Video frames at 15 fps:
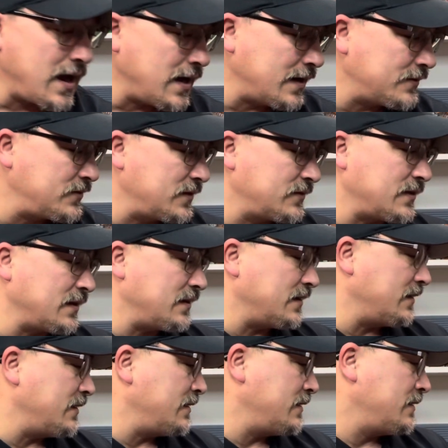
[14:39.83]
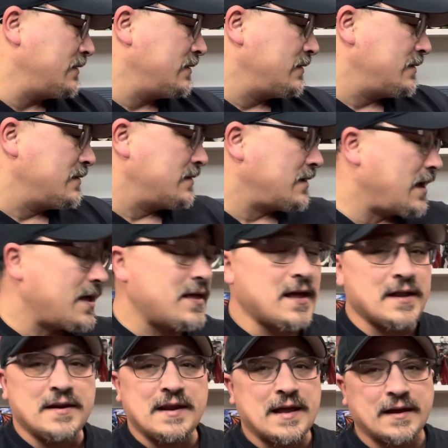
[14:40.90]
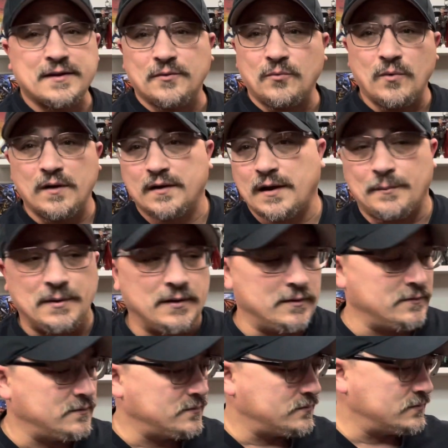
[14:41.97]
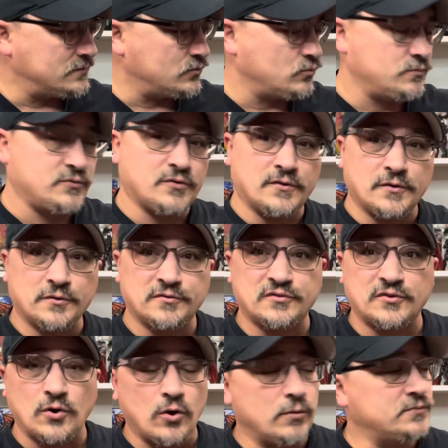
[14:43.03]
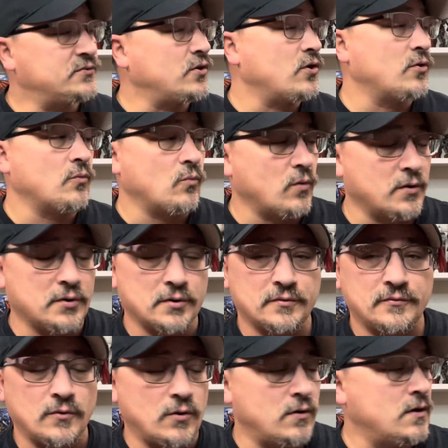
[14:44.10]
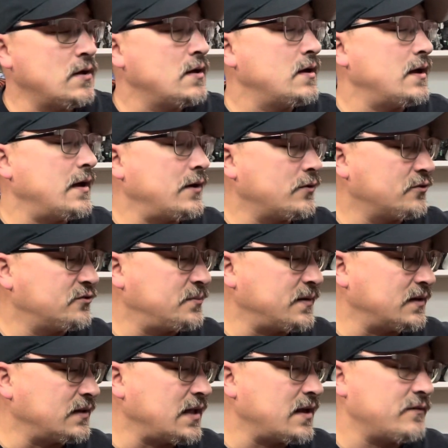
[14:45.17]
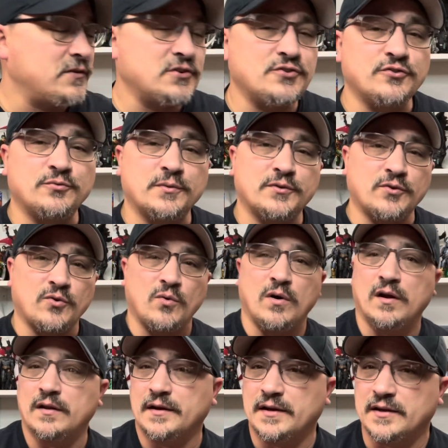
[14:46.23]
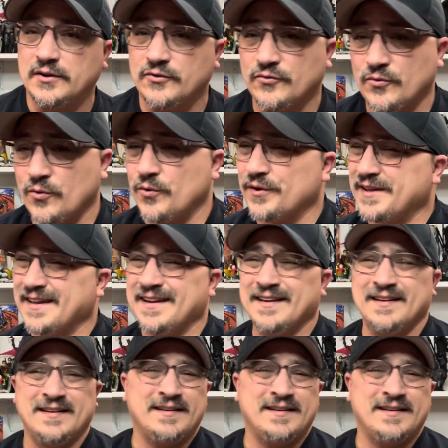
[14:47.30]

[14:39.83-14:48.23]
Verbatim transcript: I think they did. I, NECA one, I mean, oops, their sculpts are wonderful. I know there's been a lot of issues with the quality control again.